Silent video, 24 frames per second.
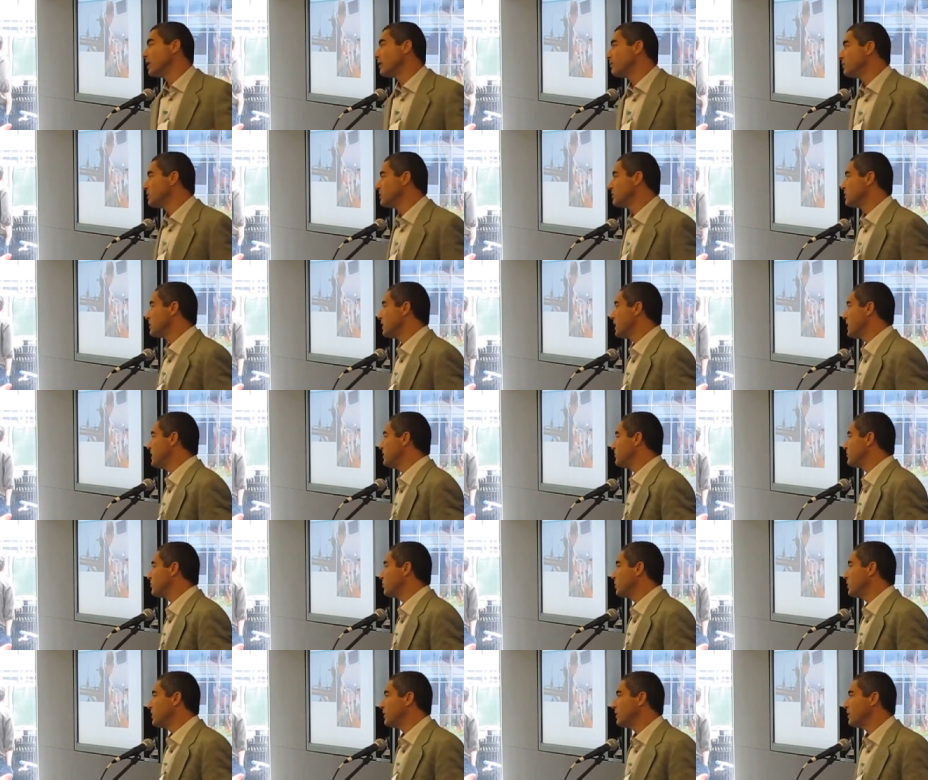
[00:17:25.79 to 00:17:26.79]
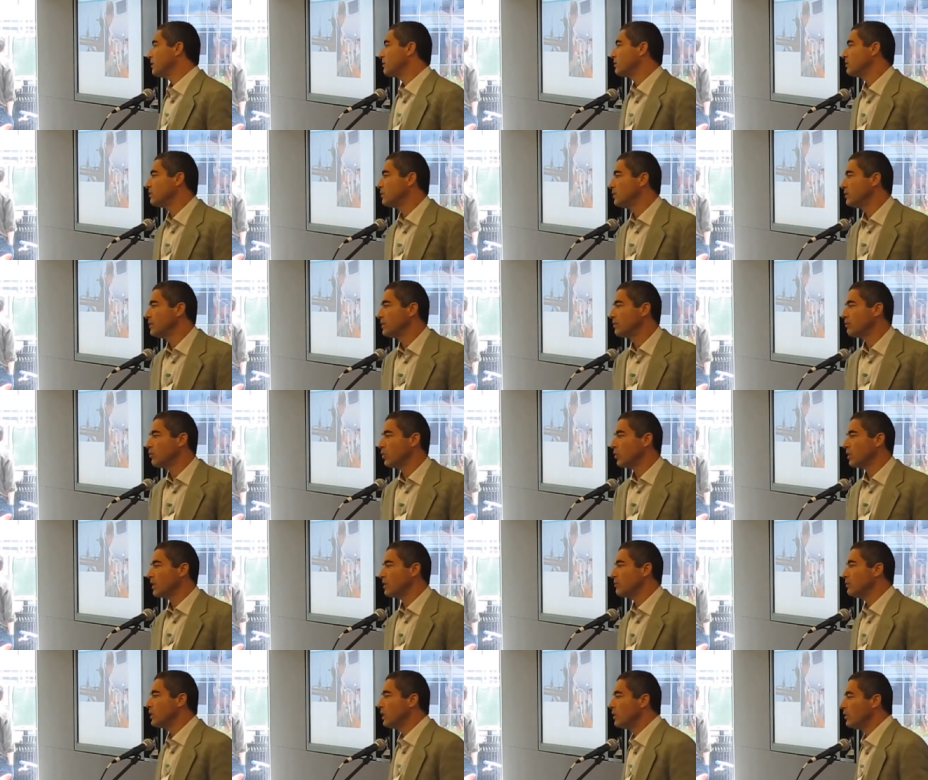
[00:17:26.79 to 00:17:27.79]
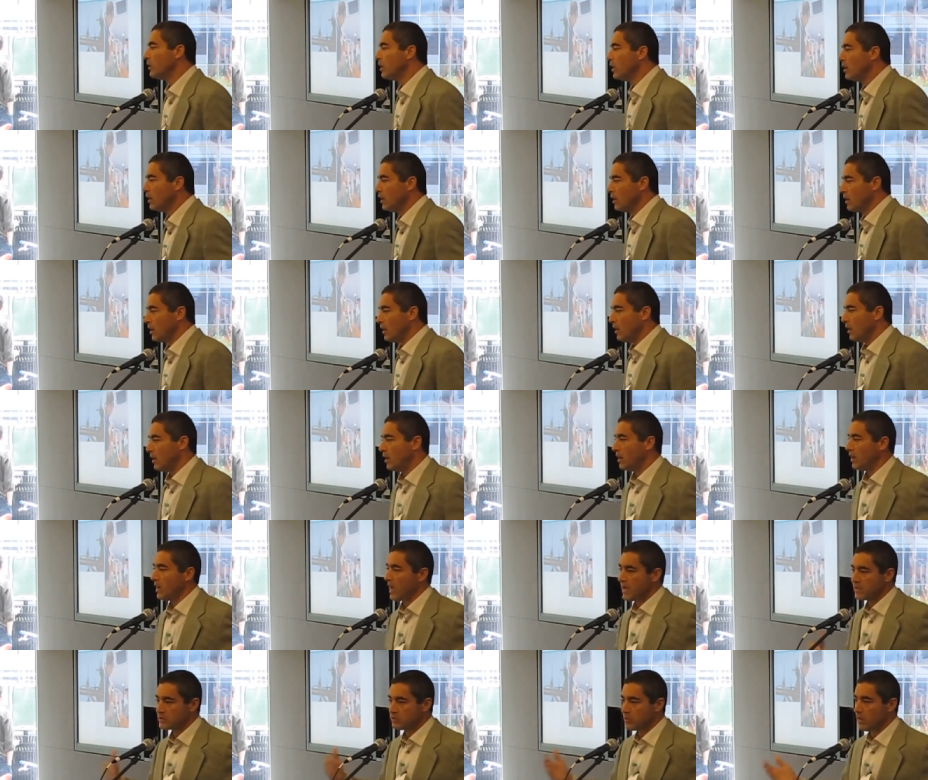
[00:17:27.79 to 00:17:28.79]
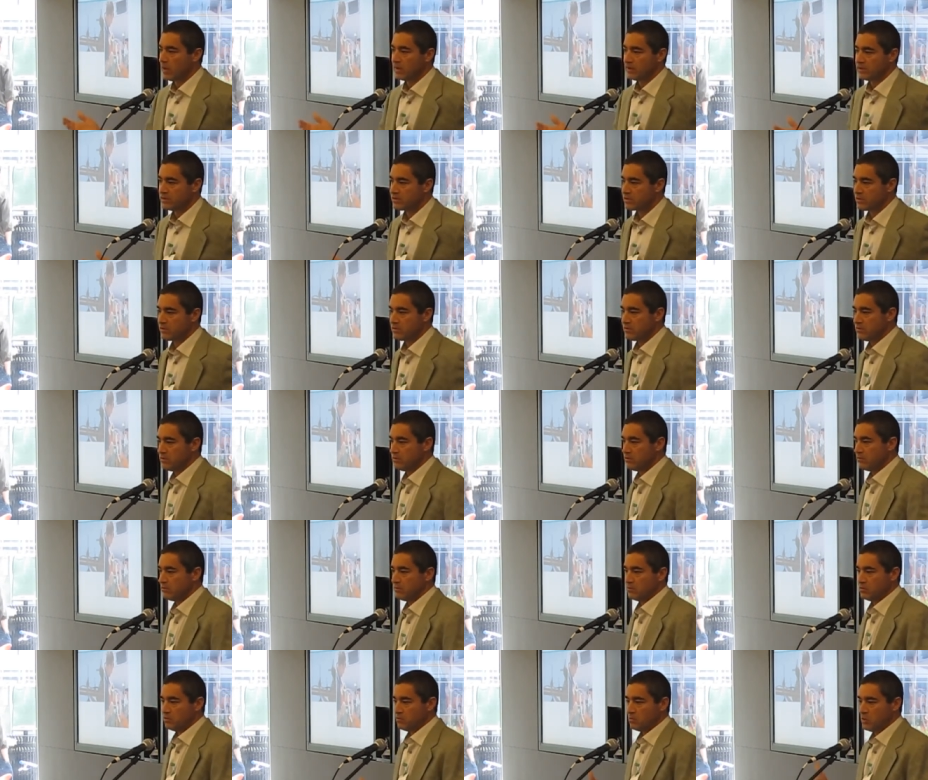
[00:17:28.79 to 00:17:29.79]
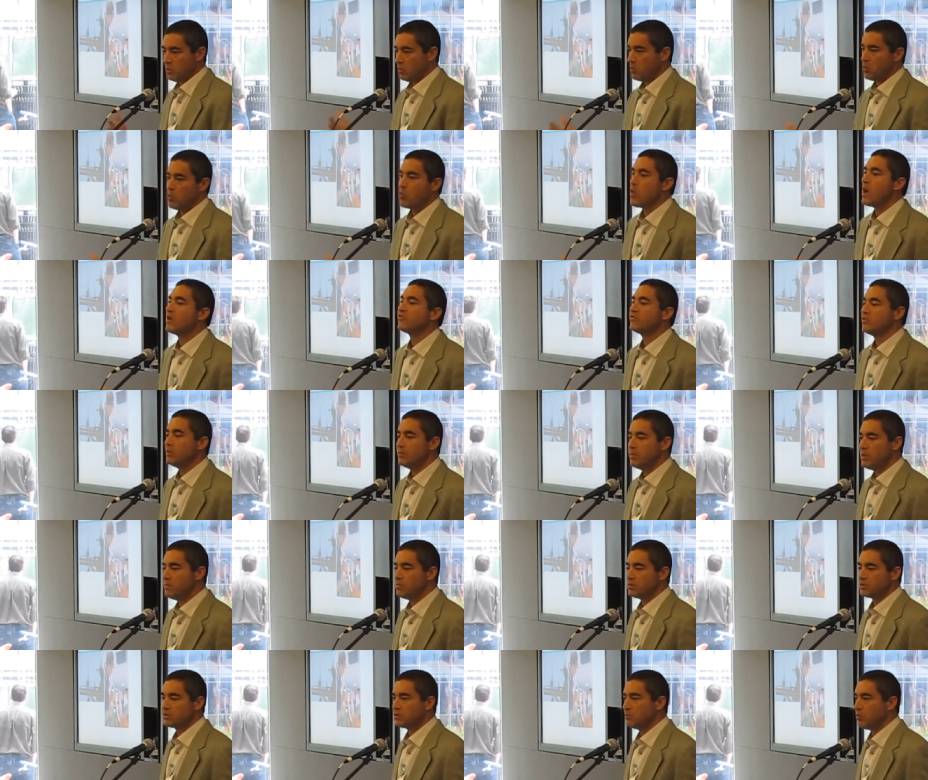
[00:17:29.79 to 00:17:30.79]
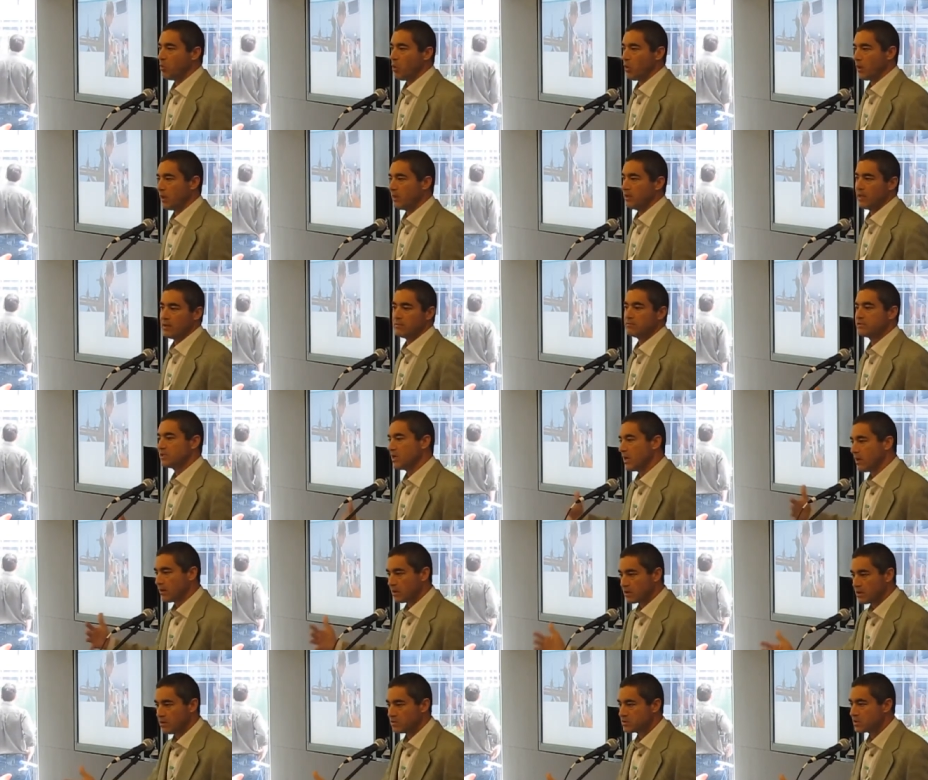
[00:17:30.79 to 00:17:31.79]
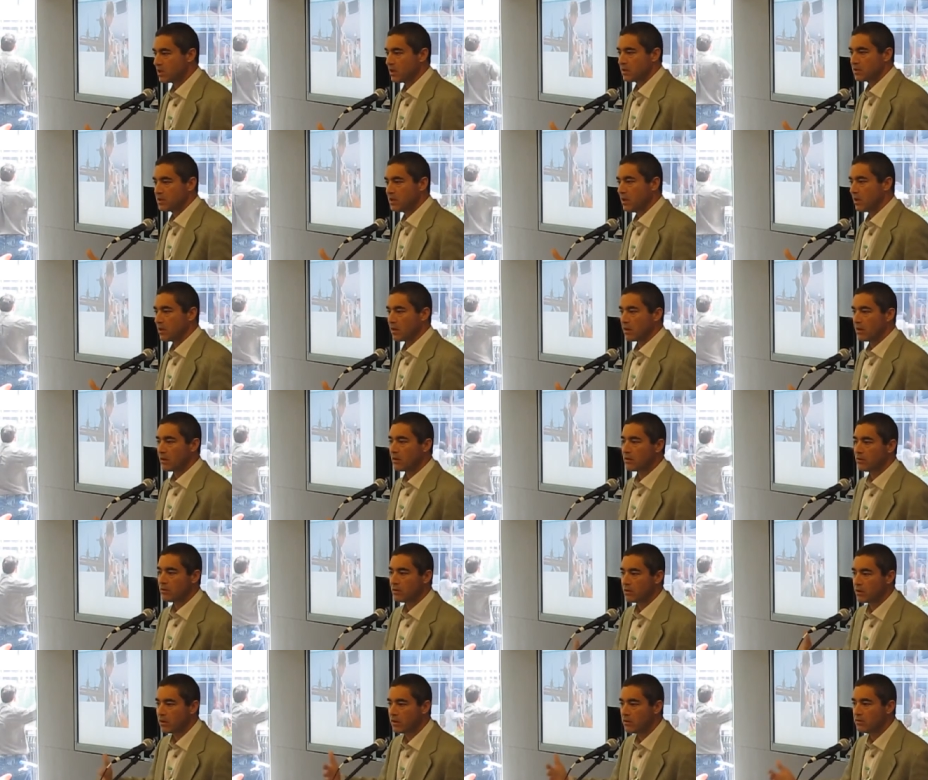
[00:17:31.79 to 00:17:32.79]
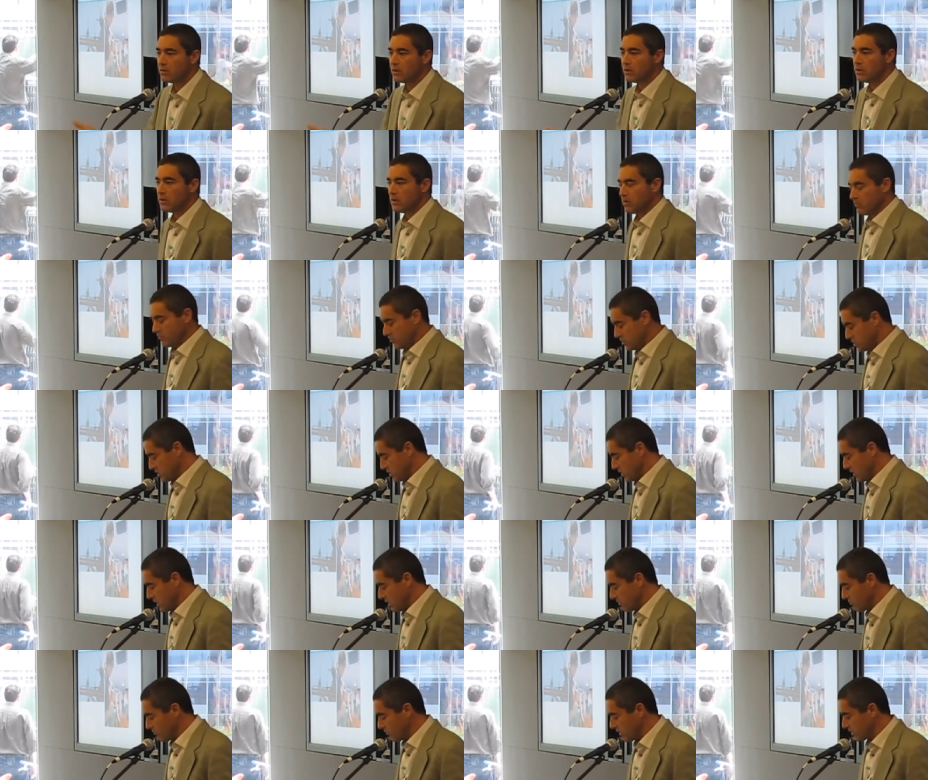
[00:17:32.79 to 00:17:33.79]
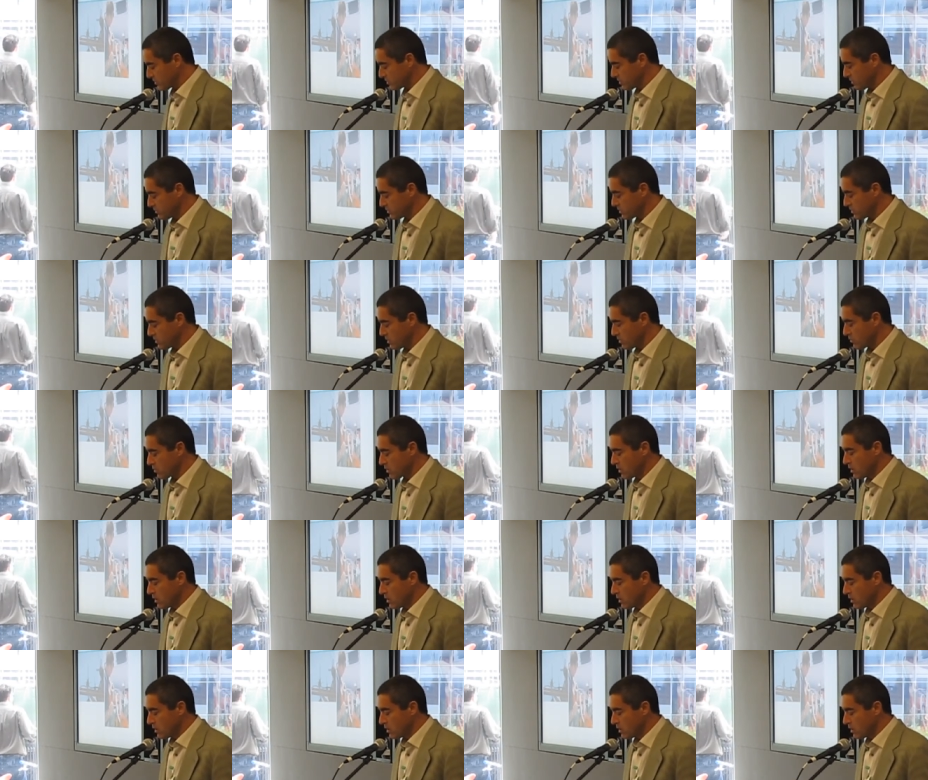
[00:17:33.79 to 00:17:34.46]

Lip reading: out in the lights when they're boarding the boat, as well as the rest of the people supporting them, say, Coast Guard cutter or fishing vessels. So